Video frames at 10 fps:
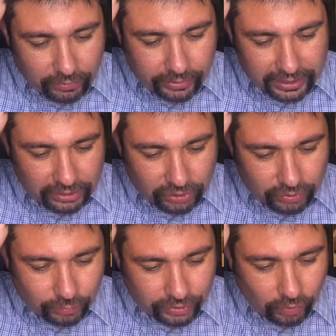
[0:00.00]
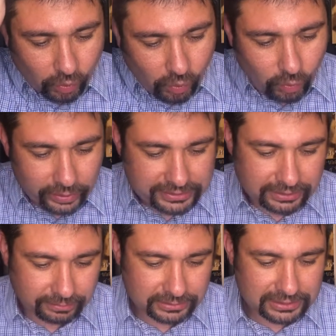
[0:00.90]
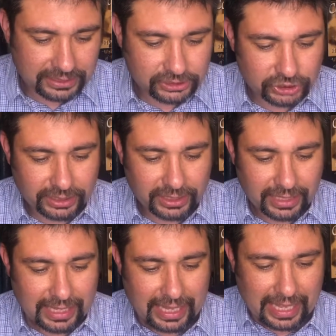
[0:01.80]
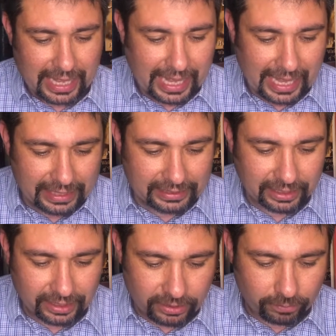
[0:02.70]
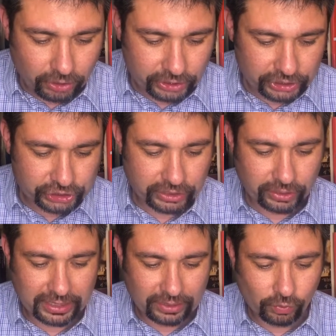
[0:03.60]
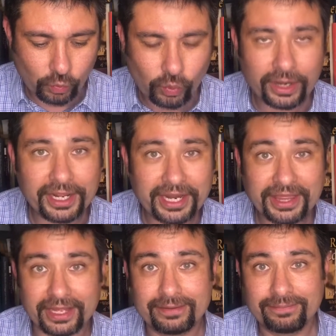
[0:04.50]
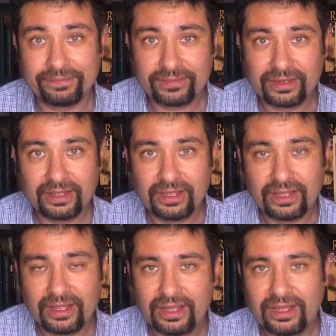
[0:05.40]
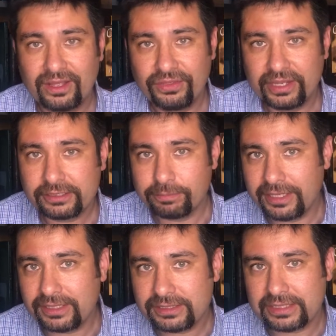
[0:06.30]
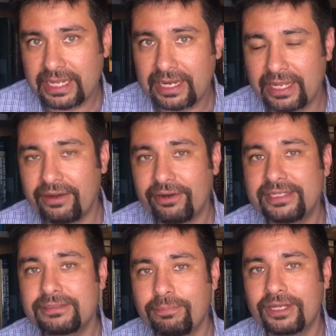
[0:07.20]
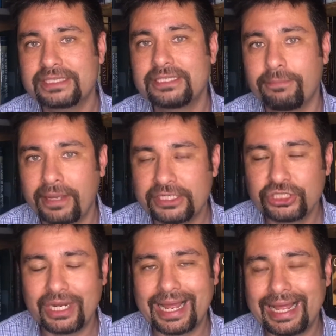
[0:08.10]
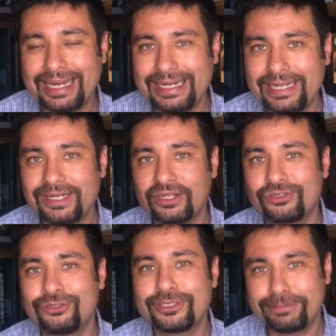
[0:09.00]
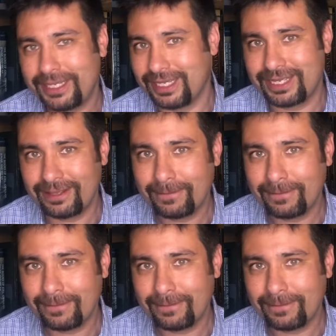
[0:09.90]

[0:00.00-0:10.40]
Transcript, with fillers: within you with all wisdom, teaching and admonishing one another. This means that there is participation. I need to speak.